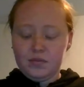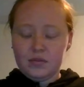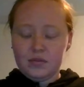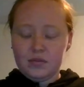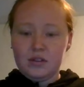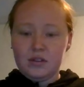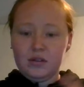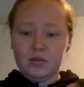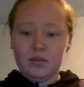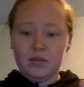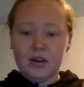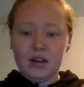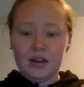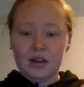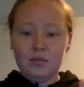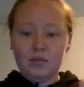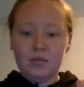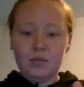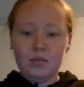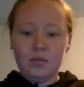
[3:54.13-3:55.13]
So when
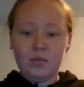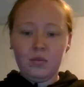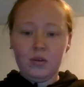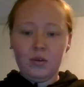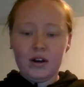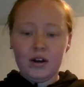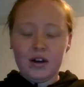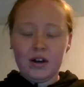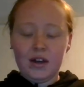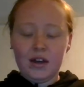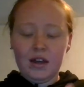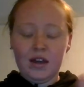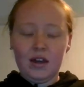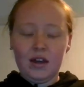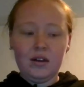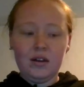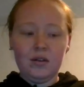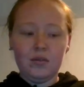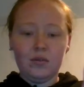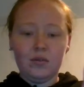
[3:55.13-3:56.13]
I'm
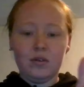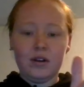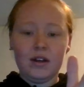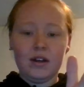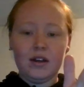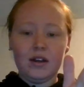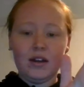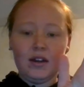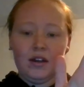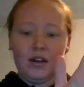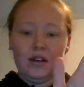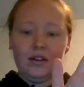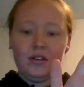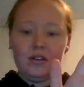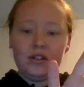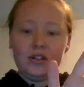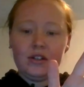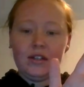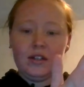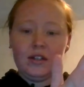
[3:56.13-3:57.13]
working, what I
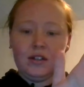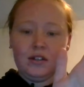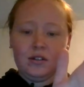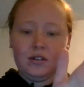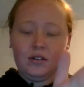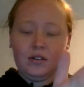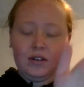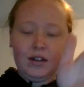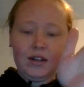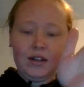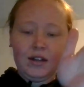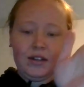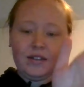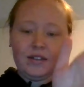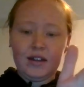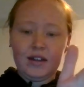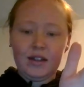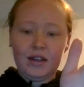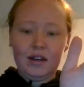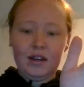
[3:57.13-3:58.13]
usually do is
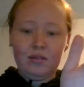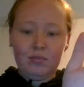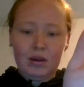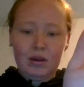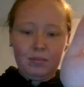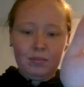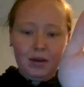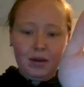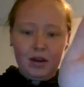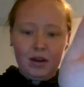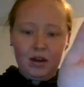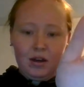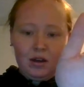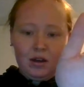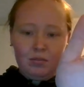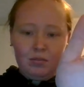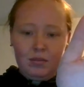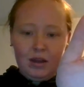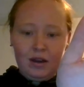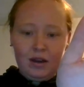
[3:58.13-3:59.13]
I lay my
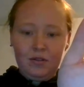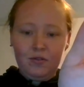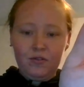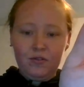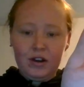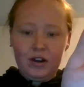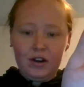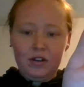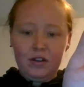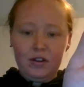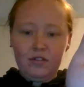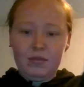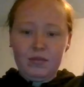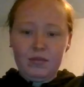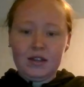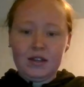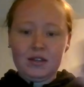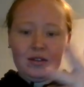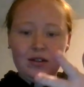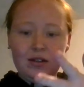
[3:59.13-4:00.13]
palm in front of
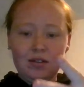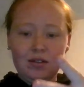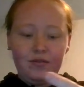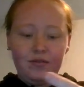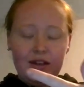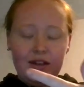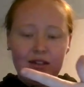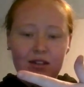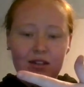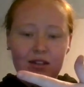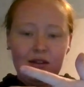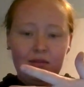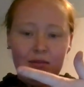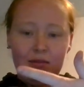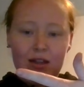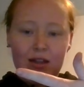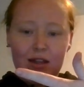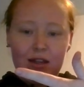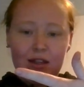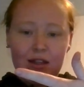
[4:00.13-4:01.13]
me, so it's facing
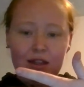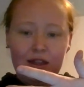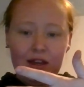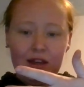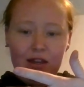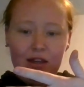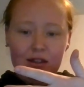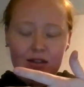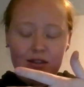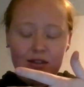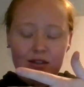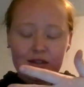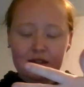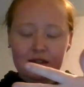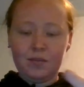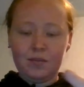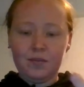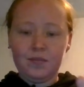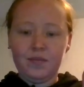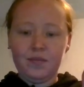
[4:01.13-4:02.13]
me like this,
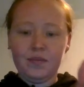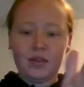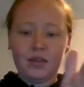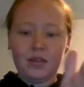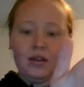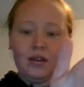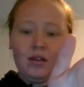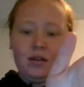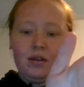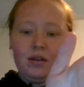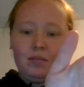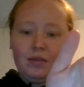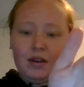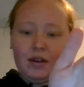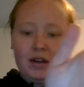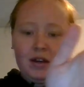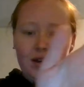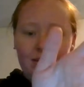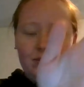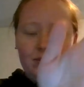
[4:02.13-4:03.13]

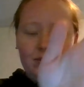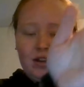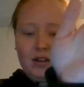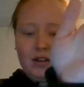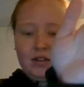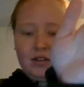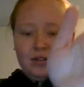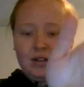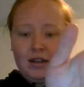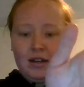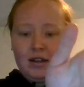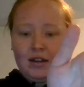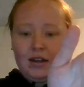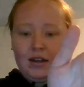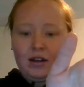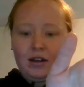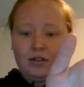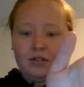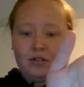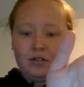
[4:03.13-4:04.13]
but I'm going to do at an
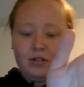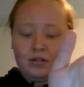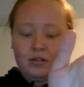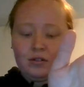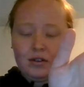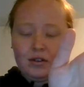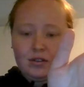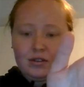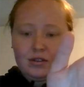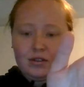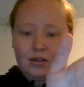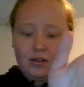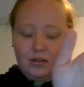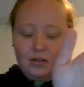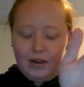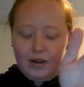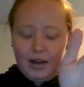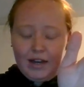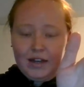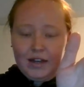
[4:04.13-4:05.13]
angle
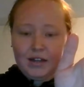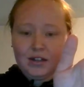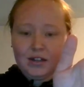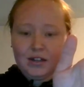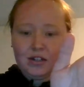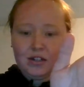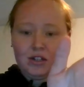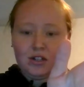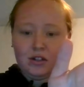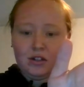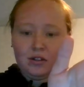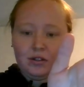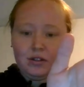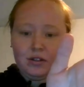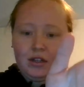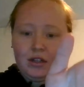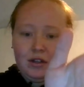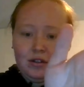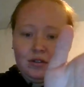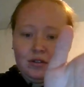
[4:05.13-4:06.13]
so I can show
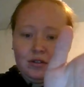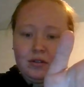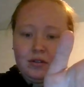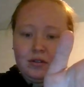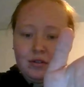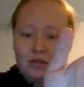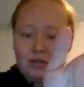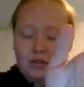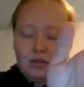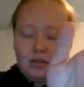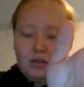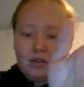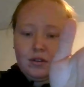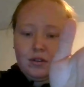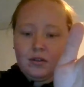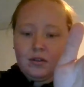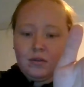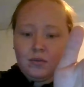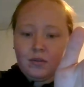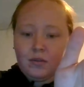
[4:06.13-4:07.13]
you.
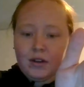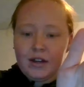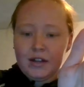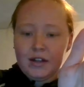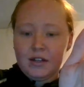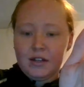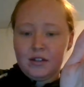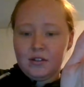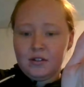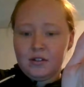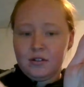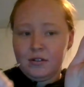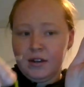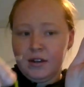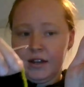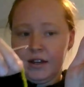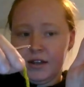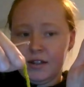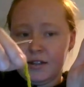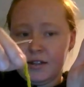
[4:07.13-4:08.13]
What I do
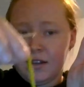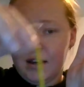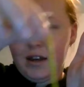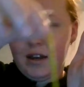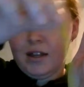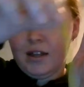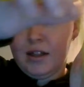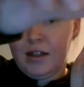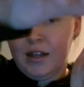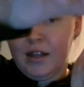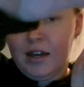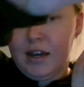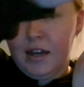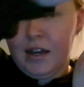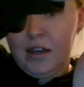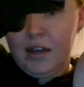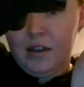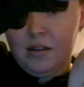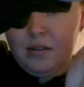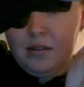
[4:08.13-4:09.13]
is I
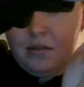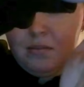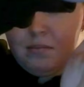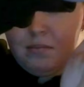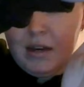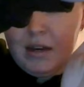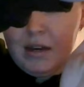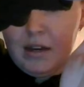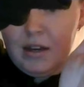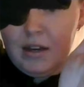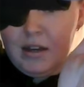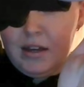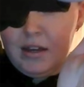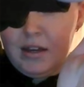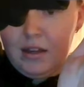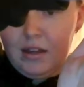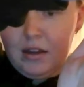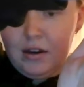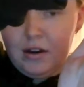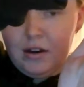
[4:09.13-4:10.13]
lay my
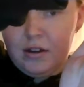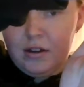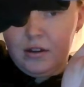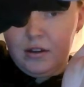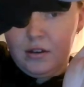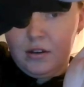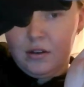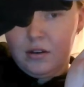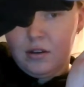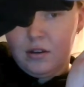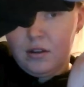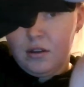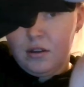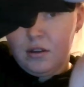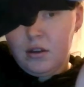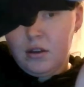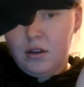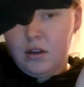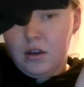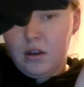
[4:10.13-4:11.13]
yarn
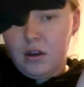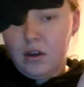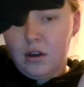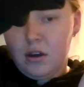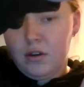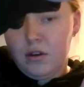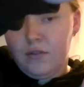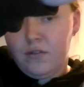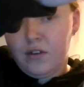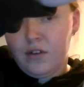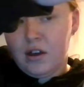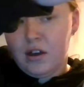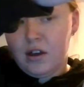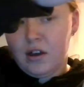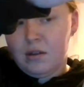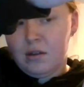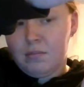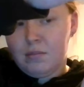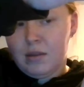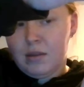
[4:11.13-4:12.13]

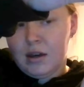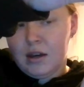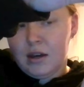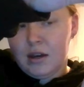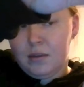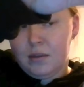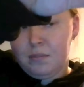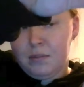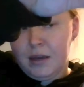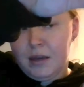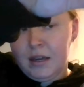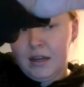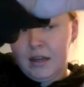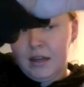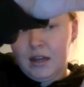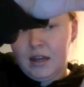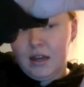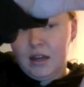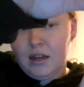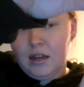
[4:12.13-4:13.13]
over my
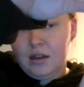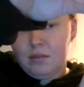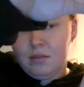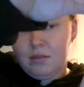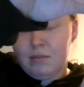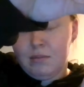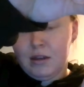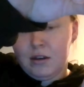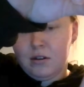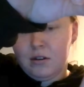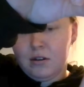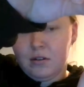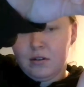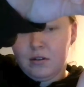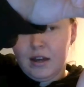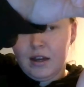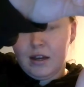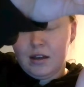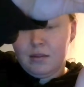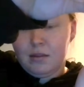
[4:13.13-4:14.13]
pinky, my middle,
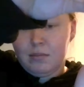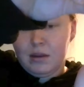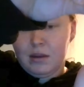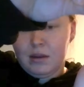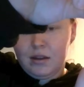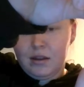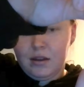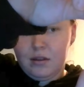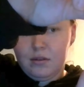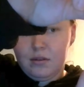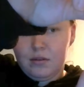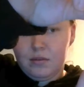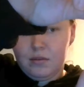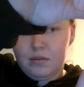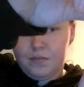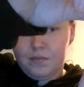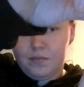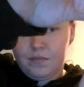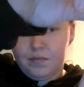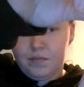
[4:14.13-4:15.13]
and my
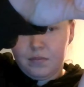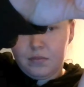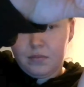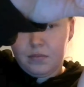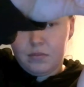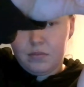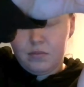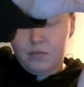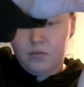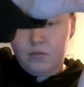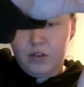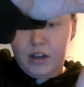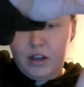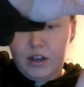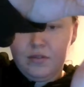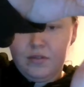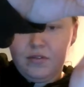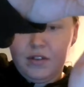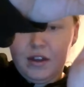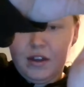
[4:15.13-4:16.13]

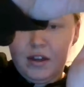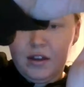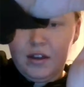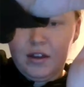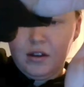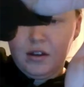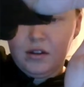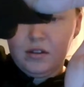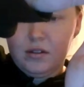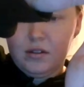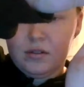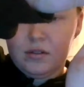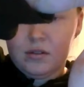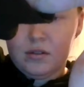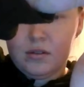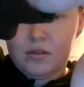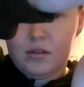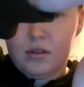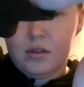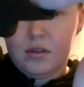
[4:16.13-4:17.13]
ring finger
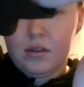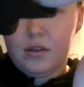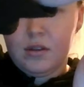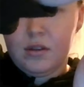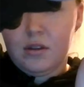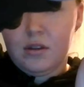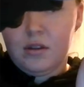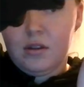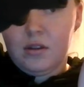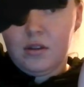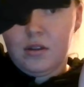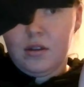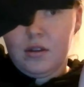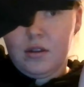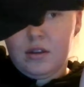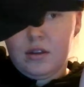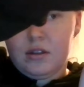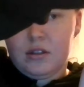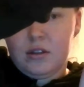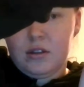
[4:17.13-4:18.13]

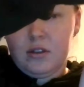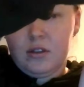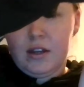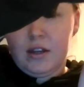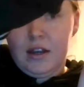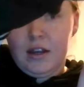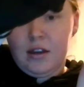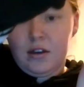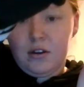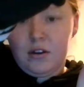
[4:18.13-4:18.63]
so that it